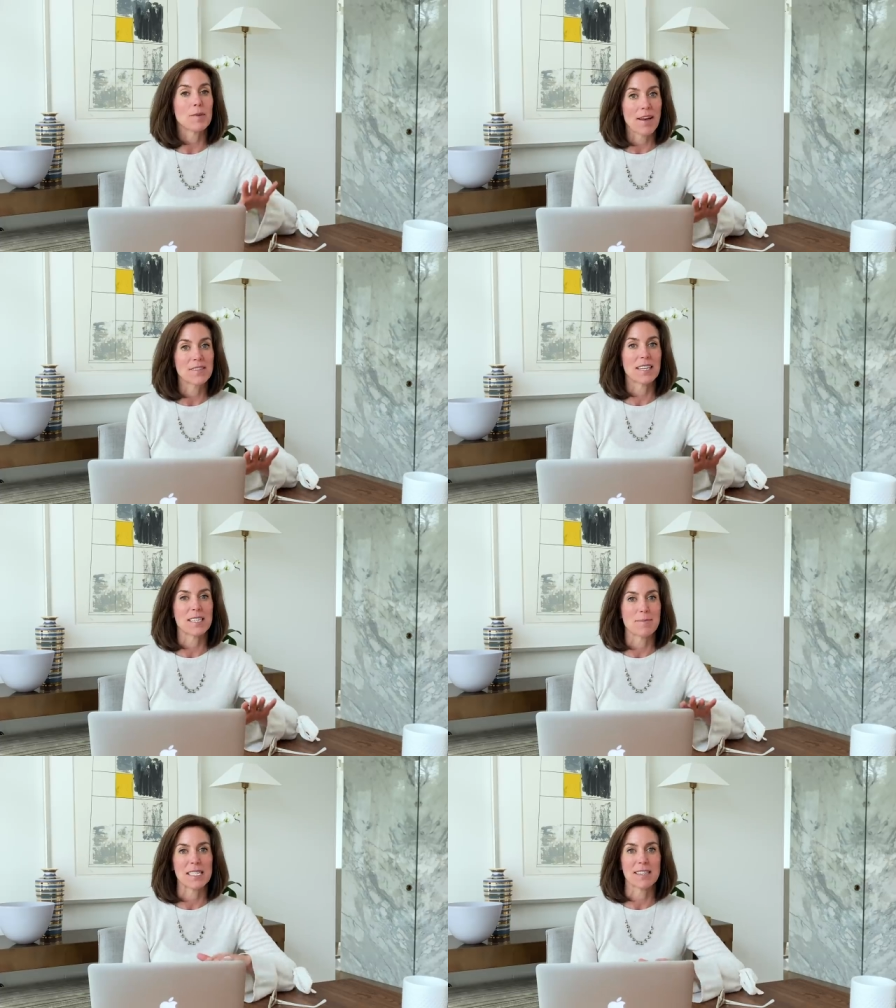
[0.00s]
have said
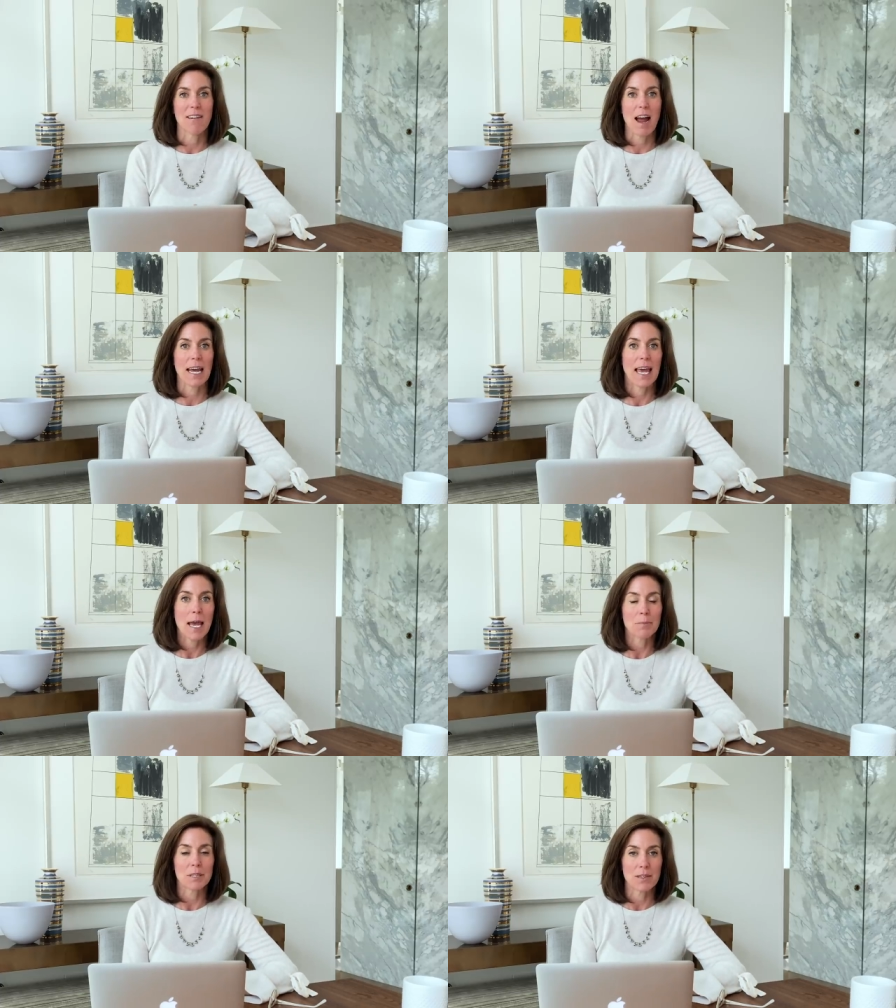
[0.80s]
to me, Sarah, I
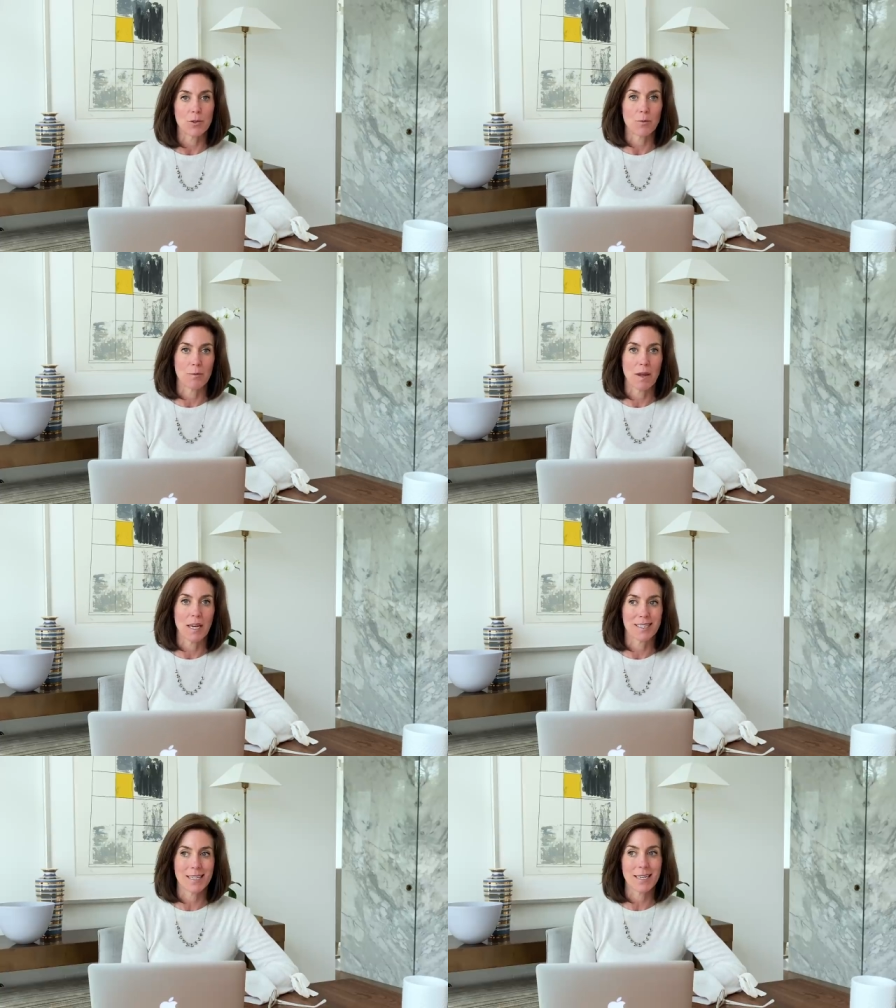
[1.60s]
can't believe you would
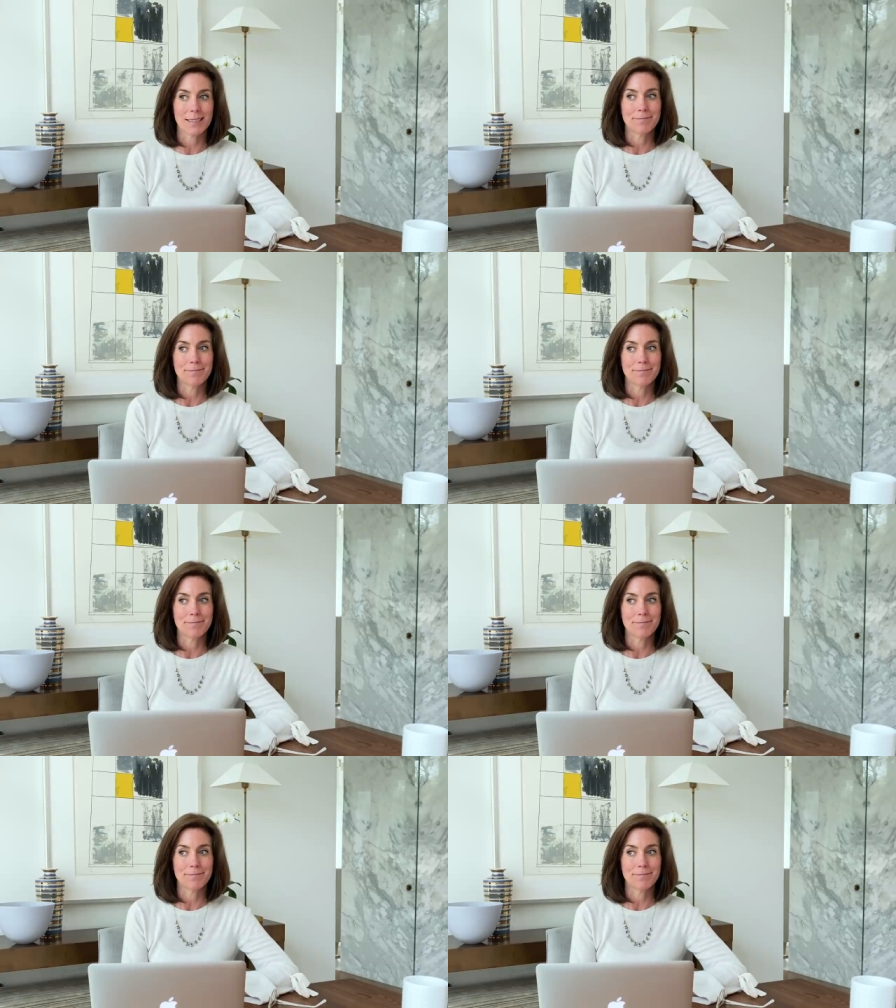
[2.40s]
paint teak.